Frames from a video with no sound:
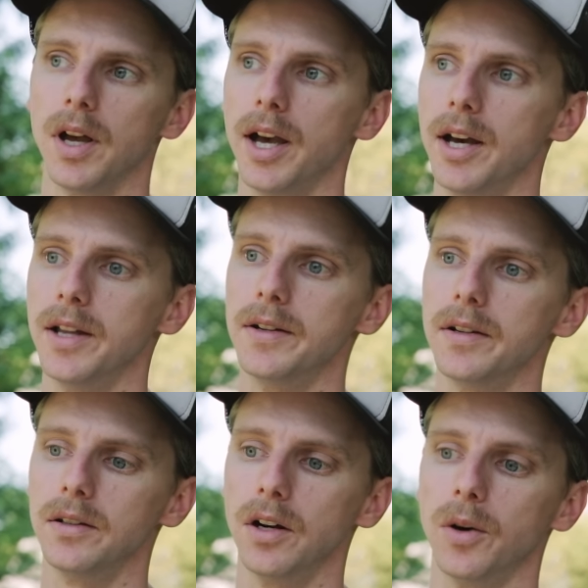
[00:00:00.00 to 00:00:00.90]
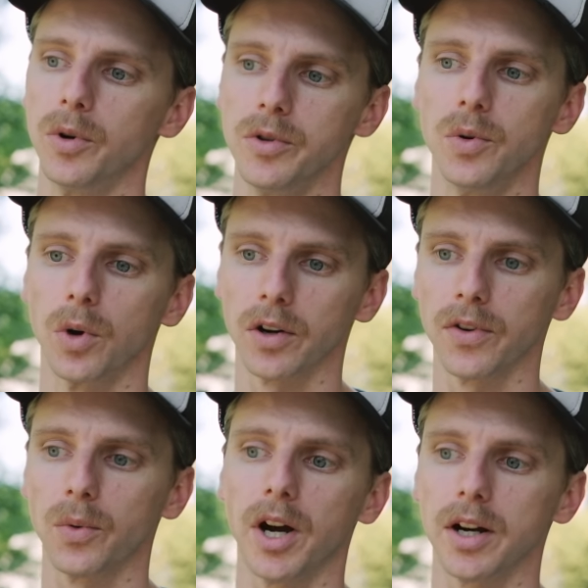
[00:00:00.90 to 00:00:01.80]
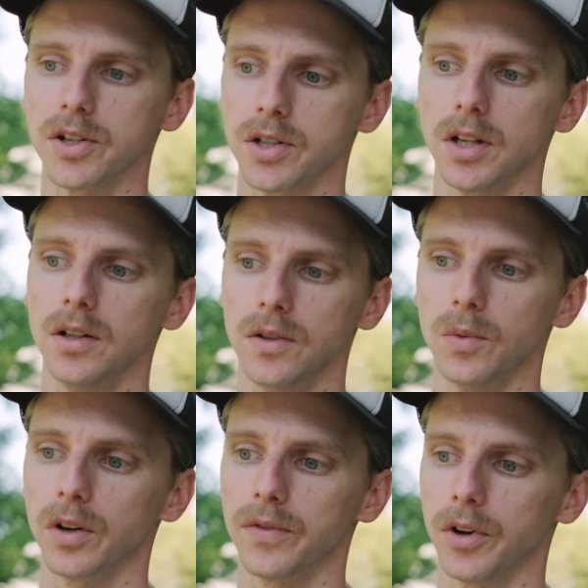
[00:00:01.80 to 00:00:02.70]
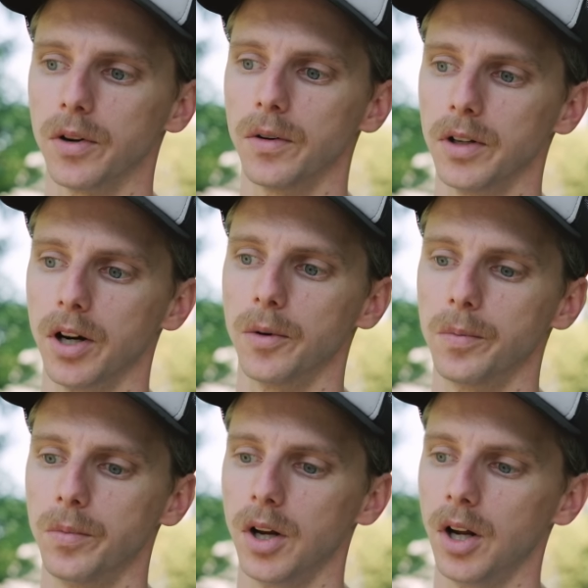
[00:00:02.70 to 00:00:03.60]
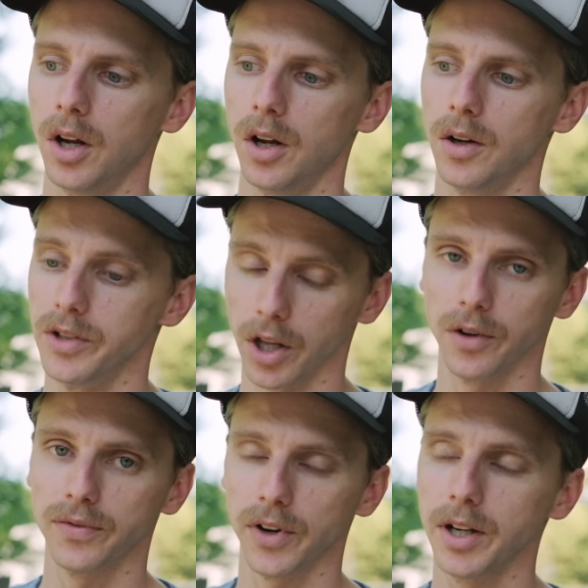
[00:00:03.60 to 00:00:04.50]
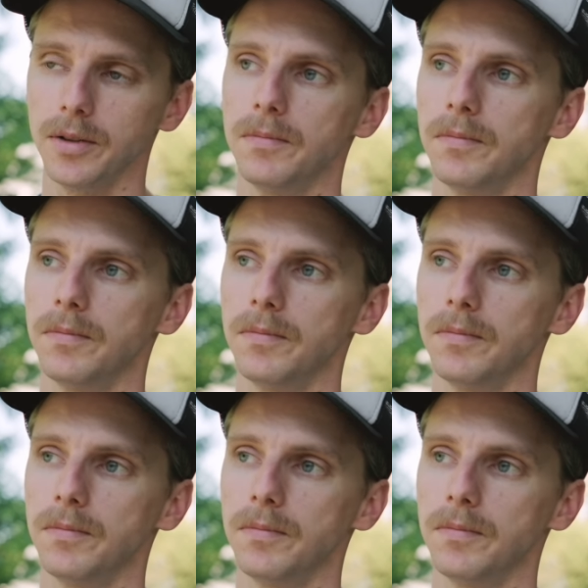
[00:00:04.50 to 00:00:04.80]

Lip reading: And, you know, when you work for YRC and you work for, you know, Yellow Freight,